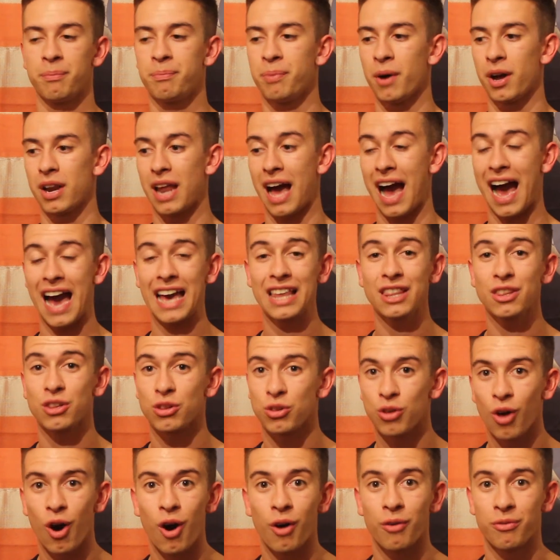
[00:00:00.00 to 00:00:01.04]
but I
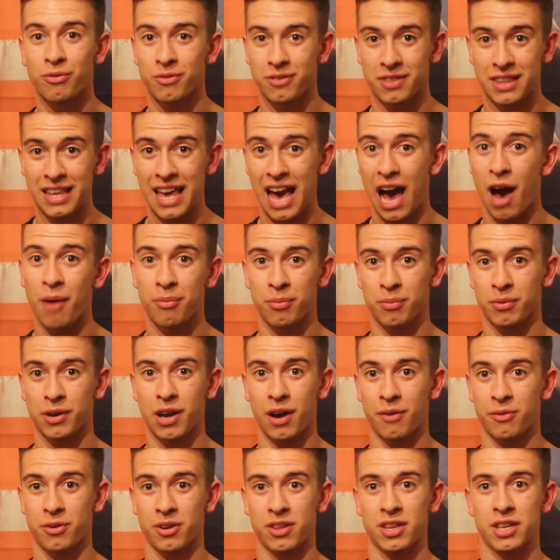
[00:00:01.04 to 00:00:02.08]
love the album
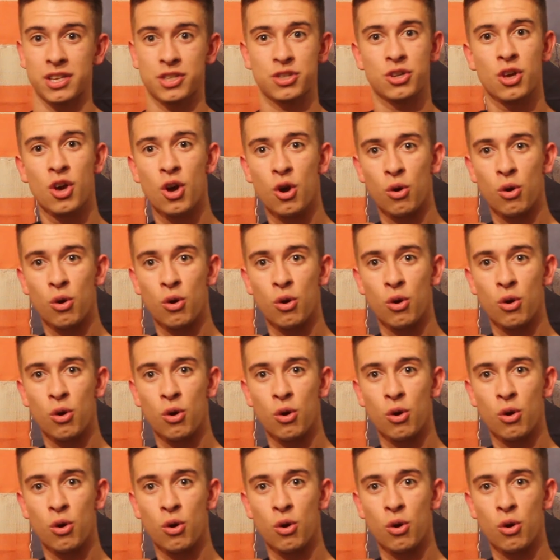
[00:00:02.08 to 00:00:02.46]
cover to this,